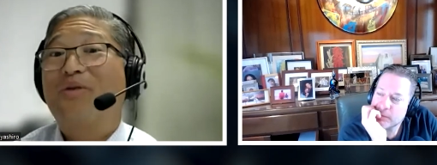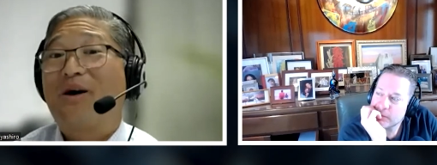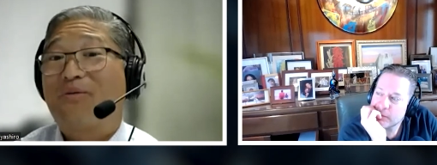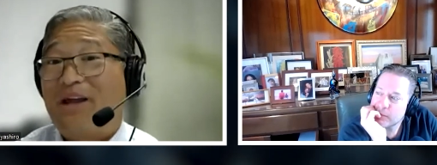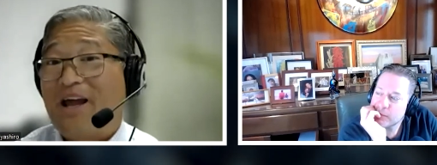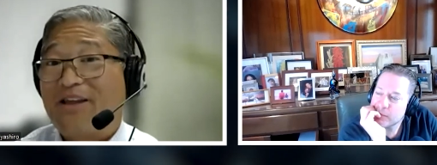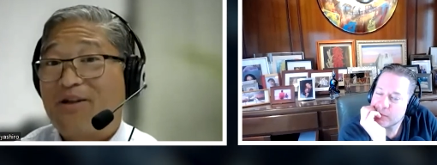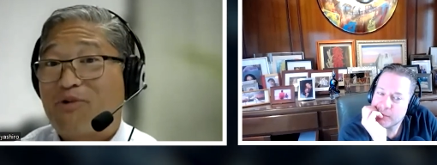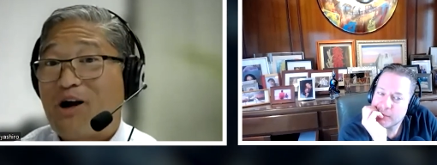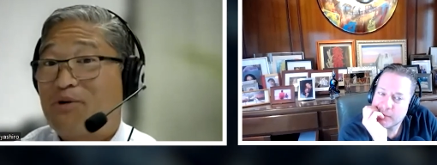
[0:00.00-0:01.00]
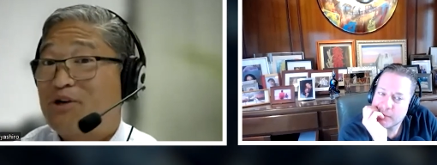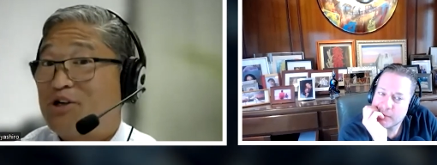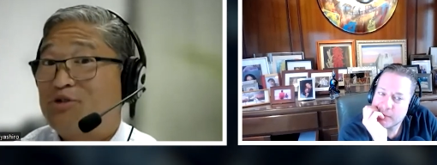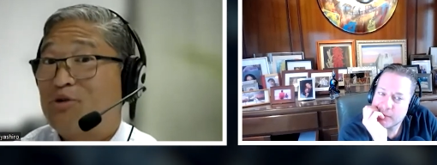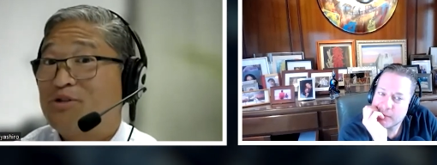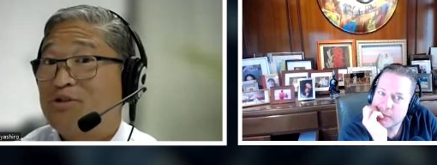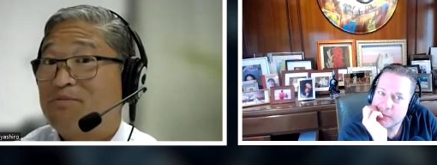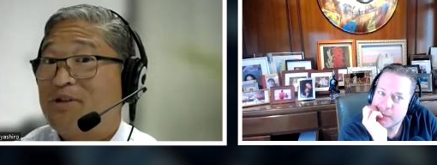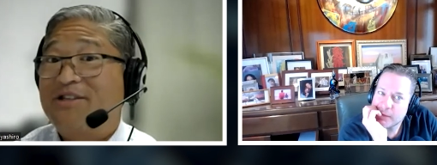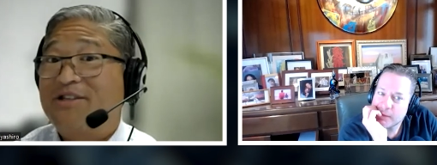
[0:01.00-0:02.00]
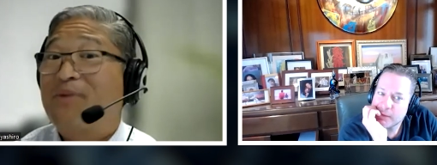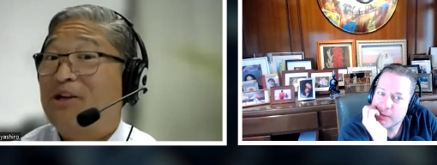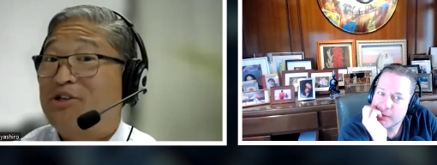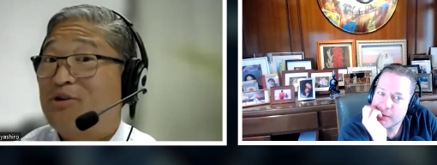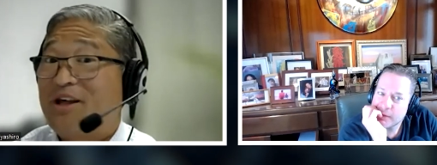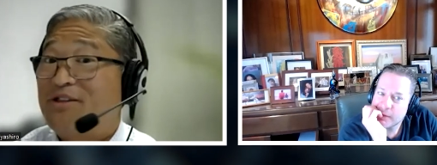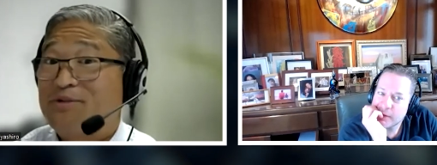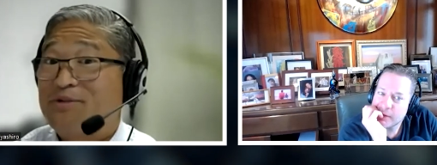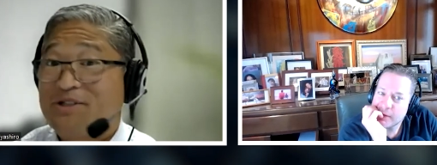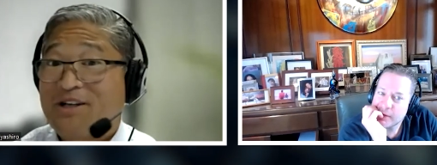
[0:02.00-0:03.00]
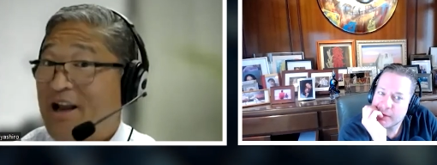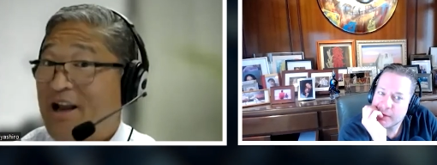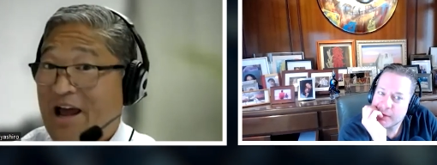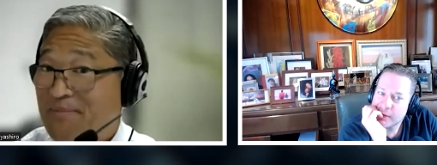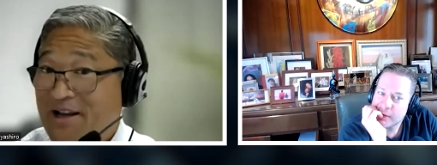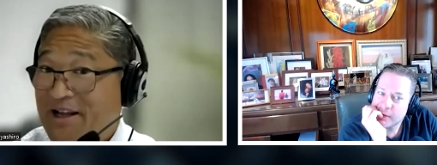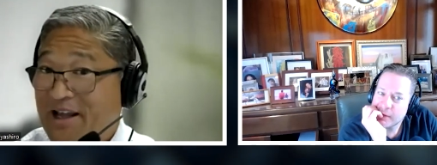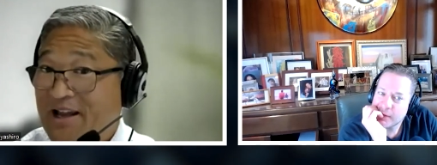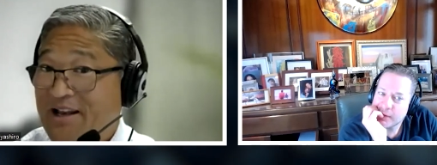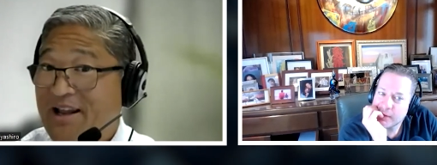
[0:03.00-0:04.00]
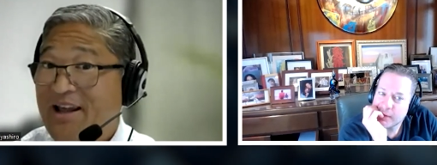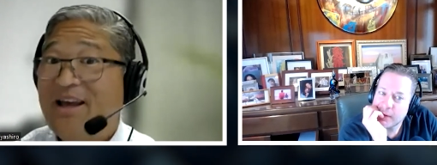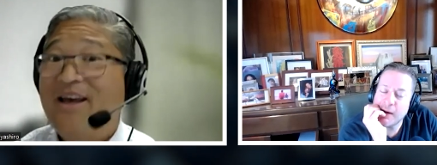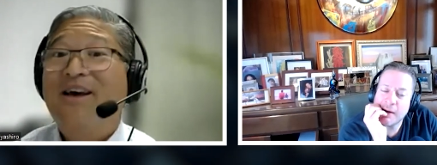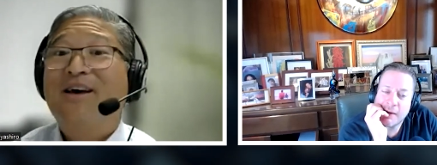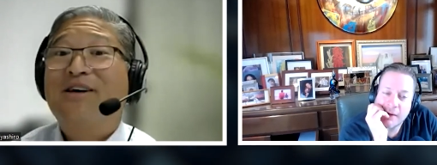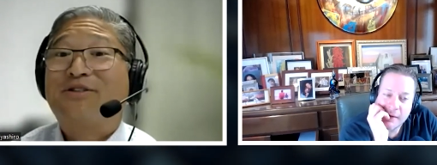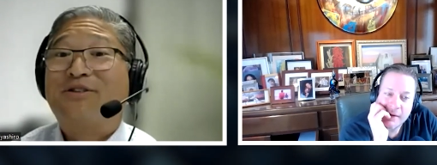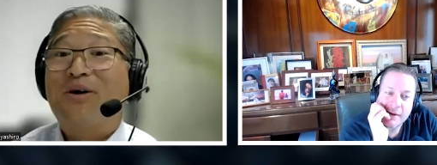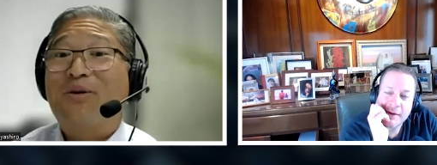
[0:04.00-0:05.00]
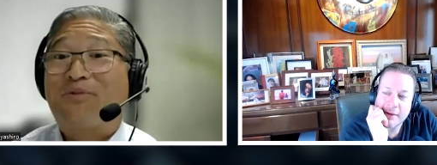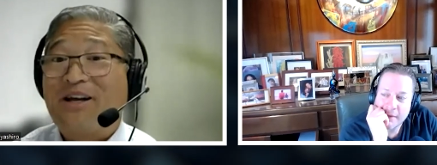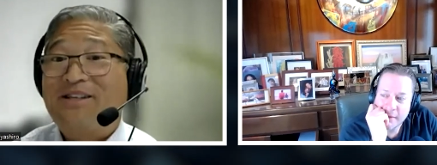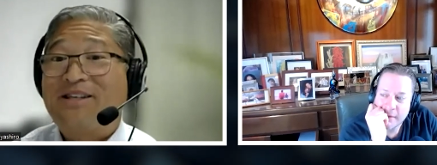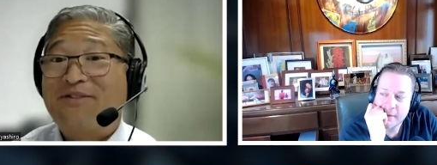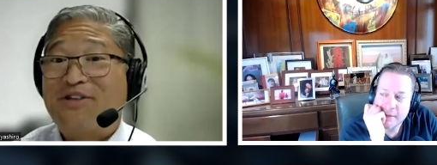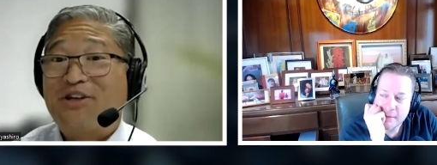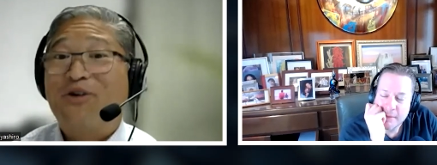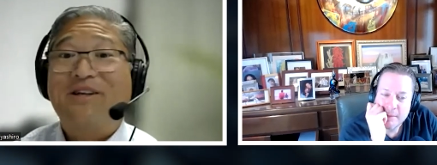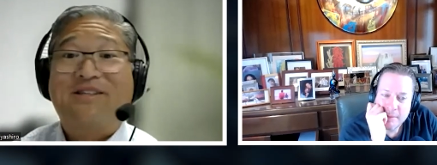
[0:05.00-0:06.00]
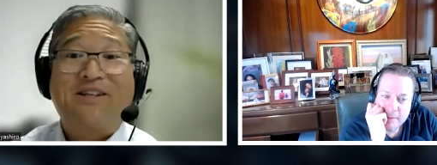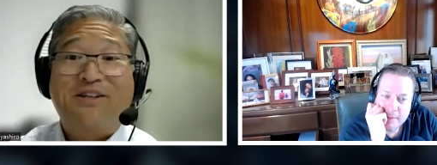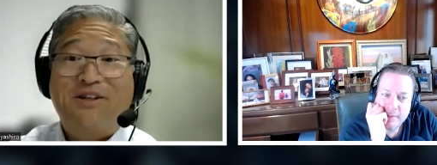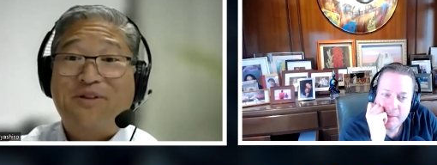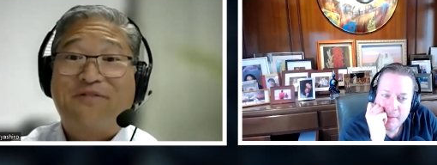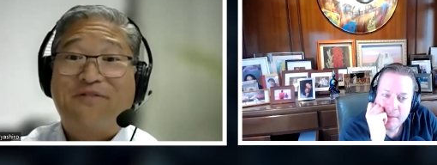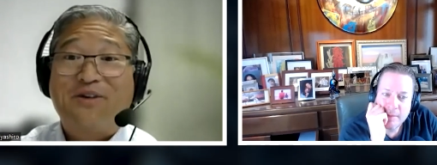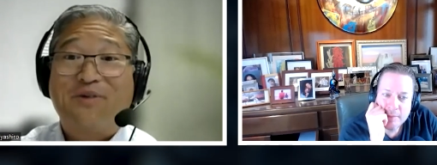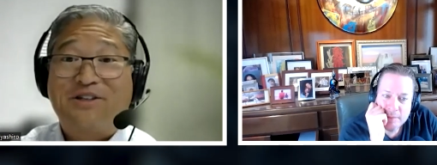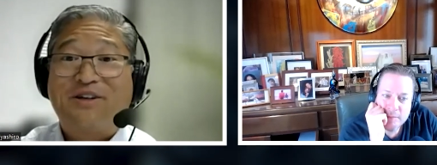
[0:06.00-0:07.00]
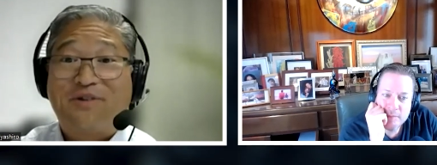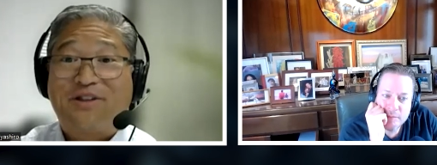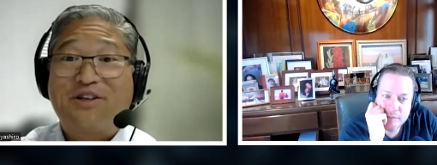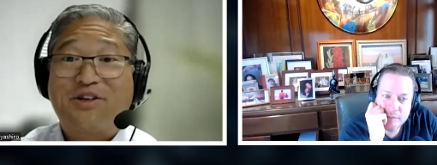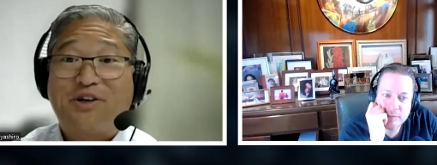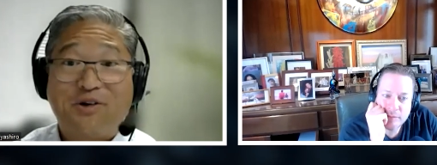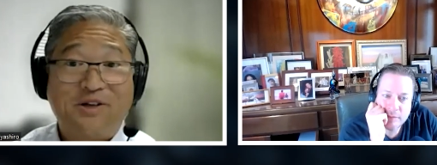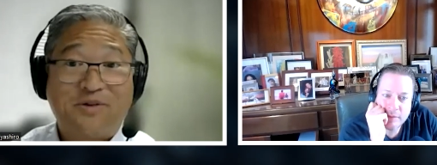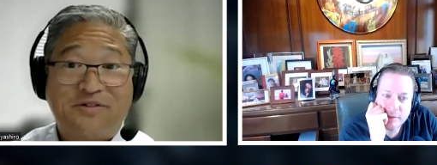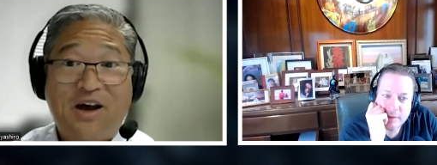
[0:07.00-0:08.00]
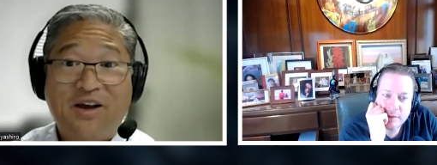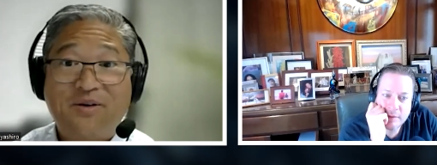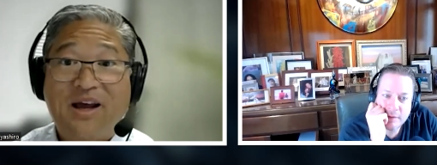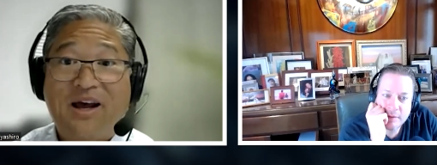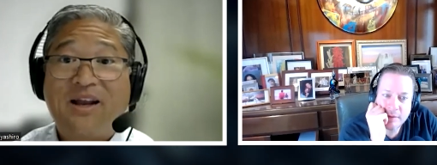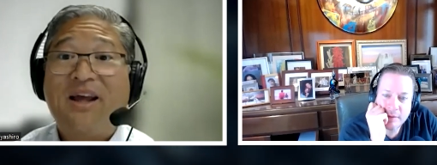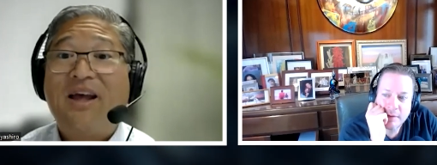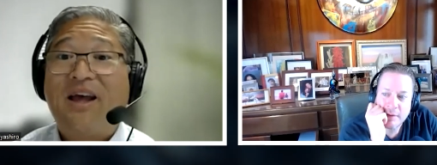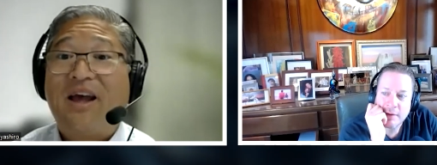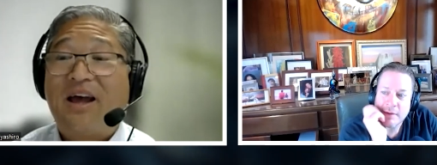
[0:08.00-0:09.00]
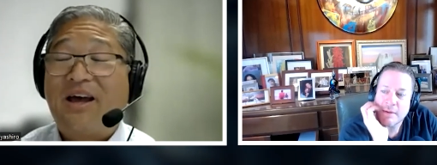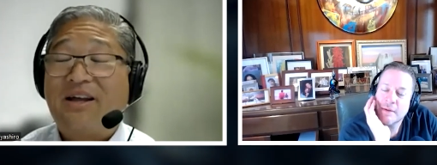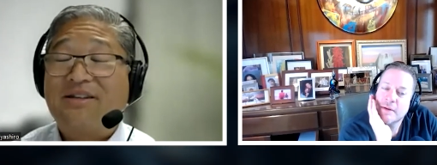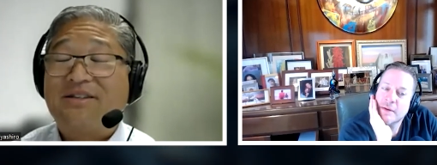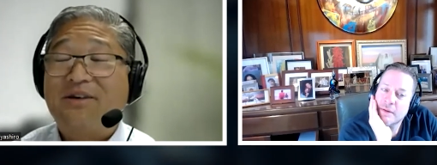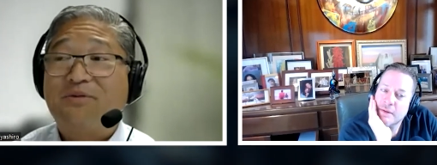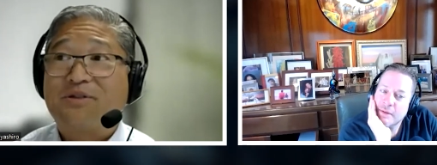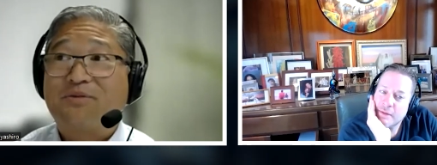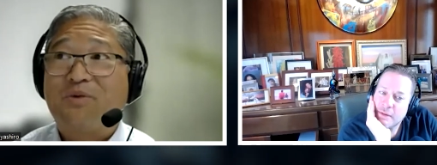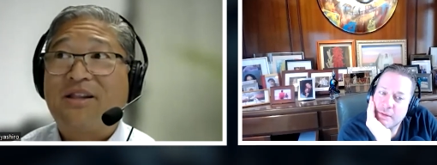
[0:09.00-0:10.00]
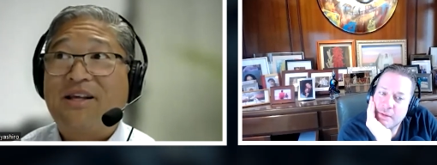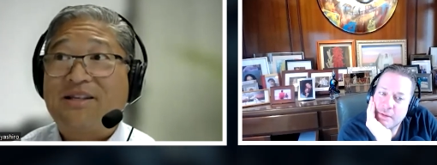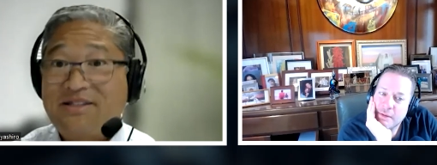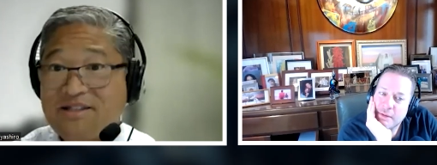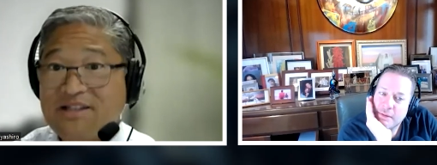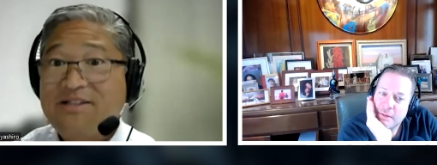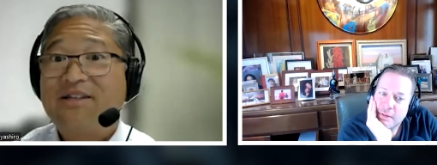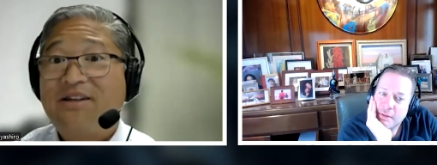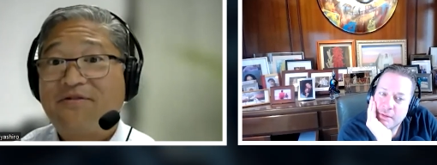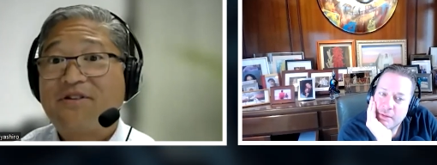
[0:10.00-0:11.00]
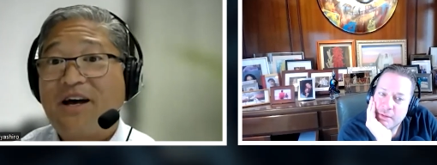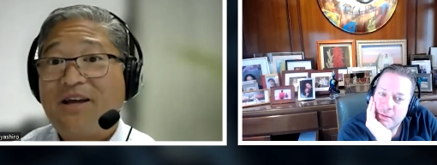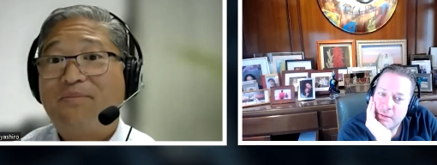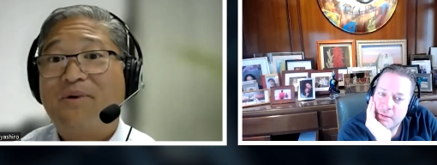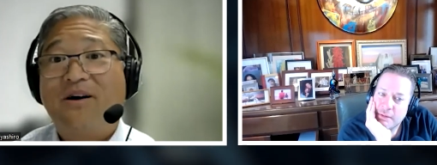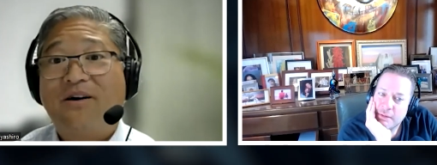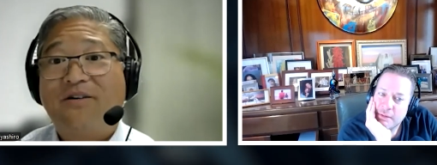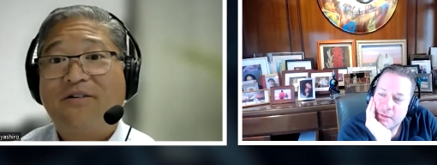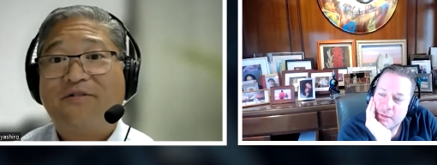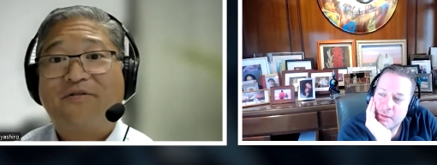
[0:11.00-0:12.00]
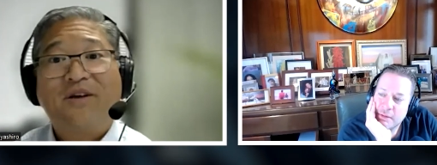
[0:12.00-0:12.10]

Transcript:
Speaker 1: that we had the proper controls in place to make sure that this wasn't going to happen again. Wow. So pricing of securities had to do with the valuation of what the securities was valued at. And it was one of these sensitive type of